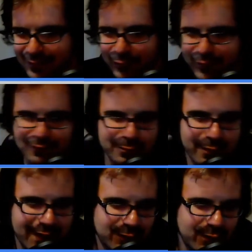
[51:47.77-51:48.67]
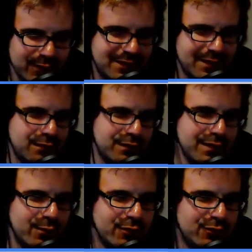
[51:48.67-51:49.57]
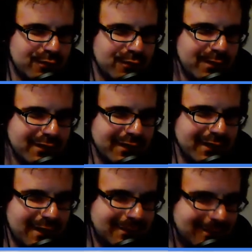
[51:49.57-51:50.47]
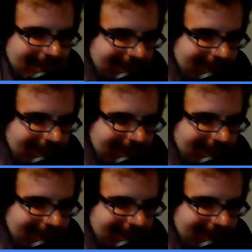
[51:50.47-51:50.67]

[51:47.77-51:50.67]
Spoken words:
looking to buy Twitch TV, which was one of the last